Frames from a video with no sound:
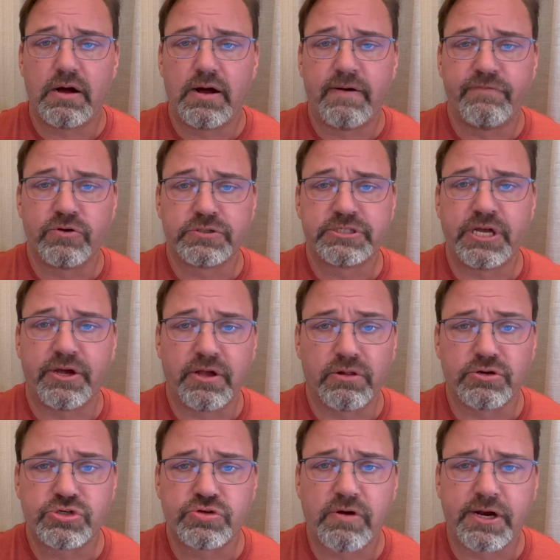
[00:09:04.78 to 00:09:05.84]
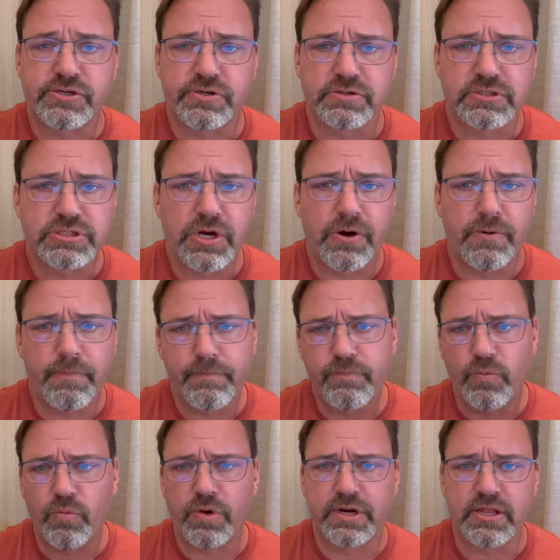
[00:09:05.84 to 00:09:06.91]
of their cellular structure. So
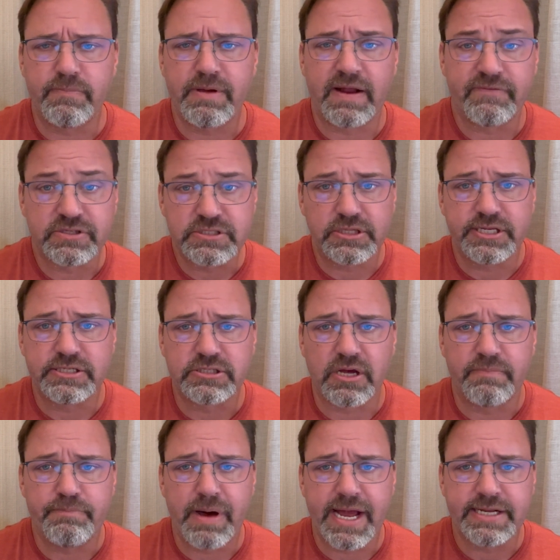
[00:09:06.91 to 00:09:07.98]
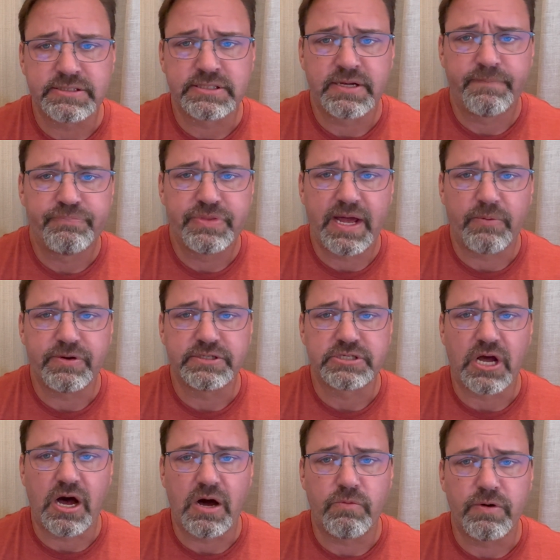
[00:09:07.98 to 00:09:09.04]
one of the benefits, at least on mice, that we
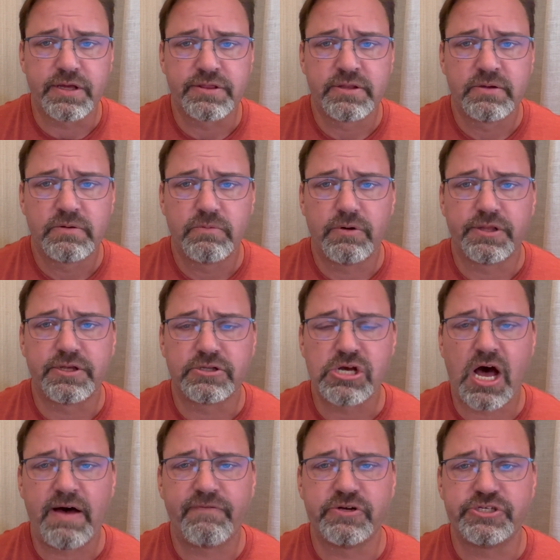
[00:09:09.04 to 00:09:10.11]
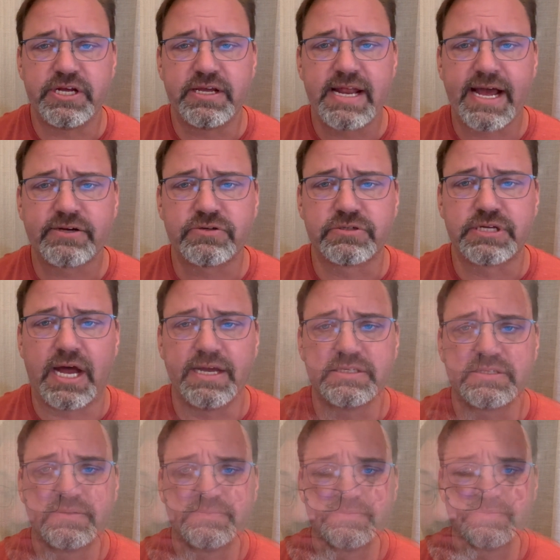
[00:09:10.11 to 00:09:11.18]
saw with, with autophagy and
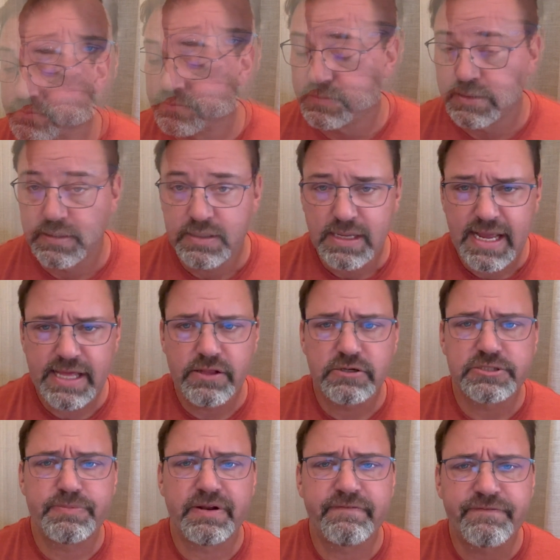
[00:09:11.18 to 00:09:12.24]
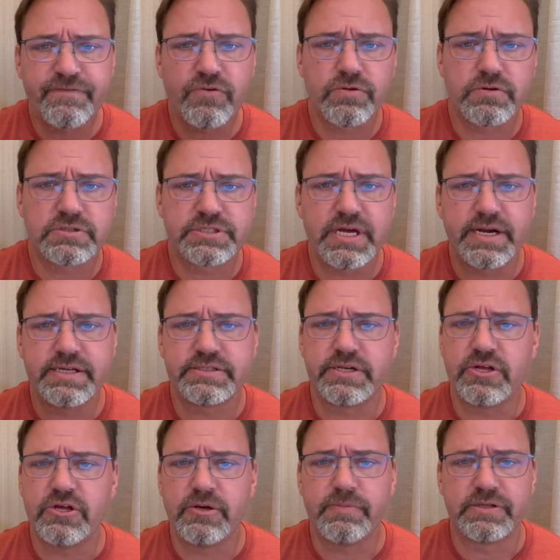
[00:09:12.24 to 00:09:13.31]
exercise. And there's been further studies in
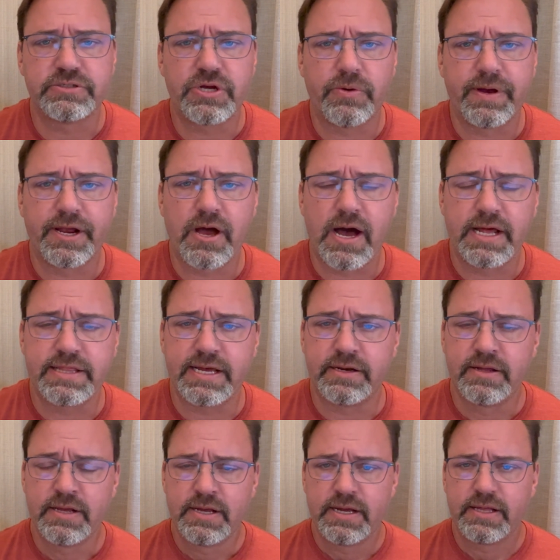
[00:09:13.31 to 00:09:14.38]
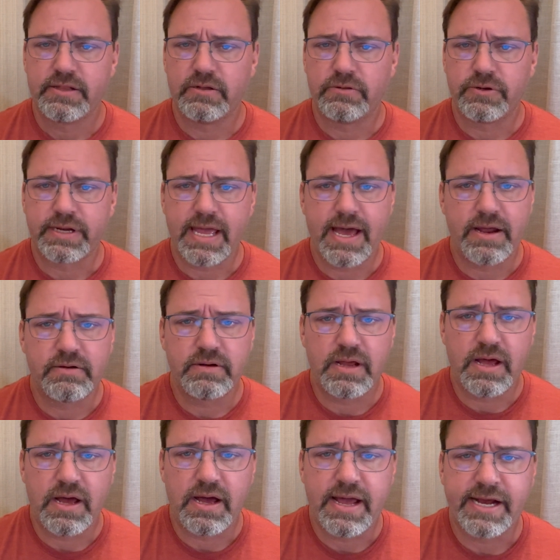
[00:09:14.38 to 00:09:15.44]
humans going on that, that look at
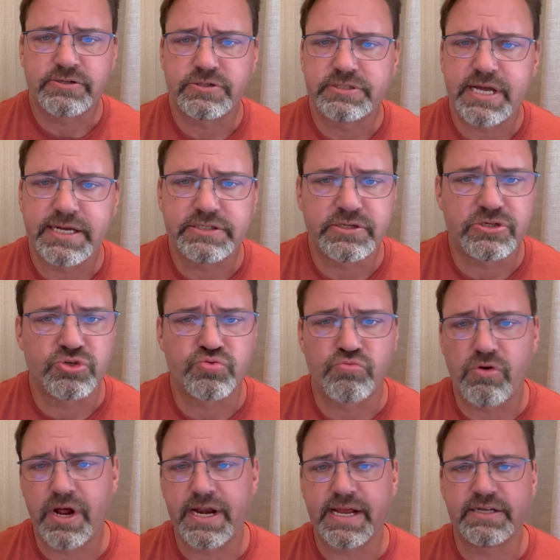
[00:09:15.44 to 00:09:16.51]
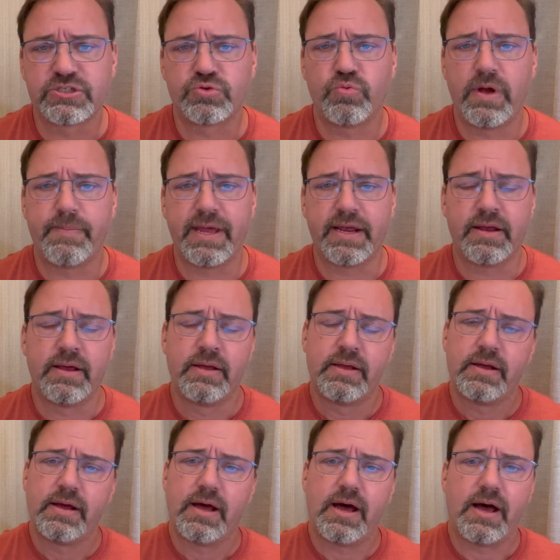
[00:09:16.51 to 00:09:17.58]
uh, exercise such as running, swimming,
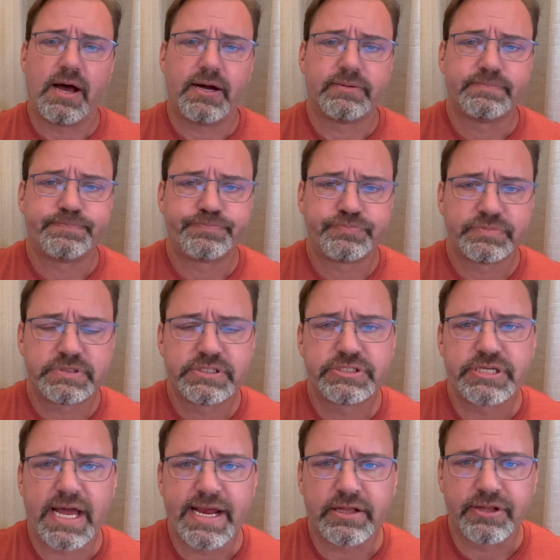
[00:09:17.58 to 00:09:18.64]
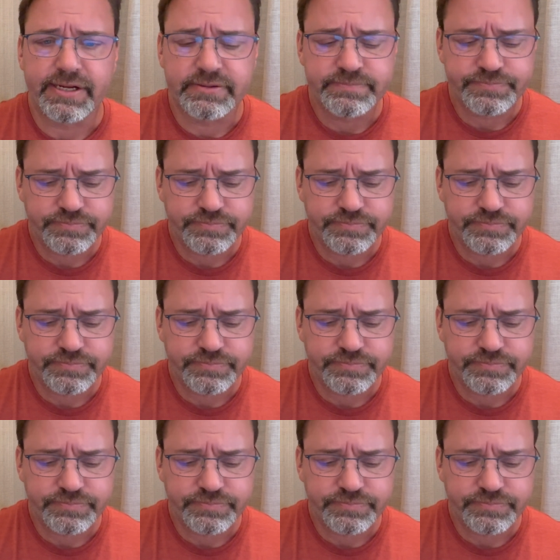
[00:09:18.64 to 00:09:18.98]
um, cycling,